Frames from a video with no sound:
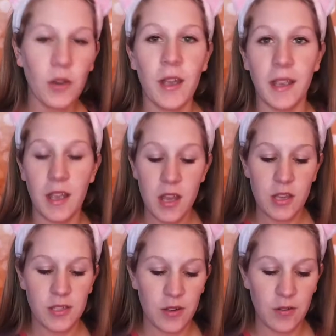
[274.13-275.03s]
Okay,
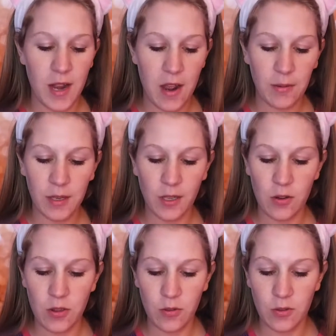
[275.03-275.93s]
so now I'm going to
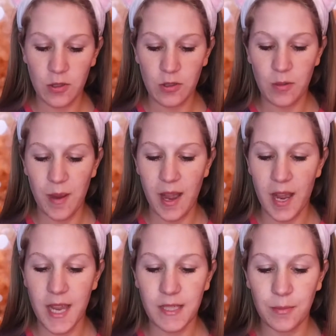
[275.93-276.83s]
go to do my
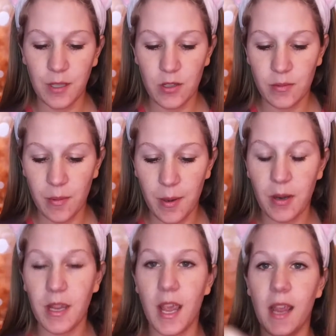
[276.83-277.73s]
eyes. I'm going to use my
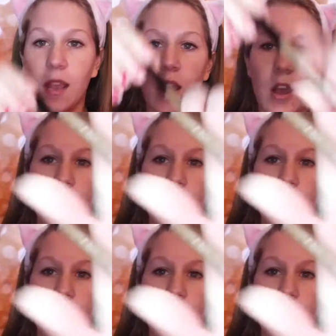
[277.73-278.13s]
Mary Kay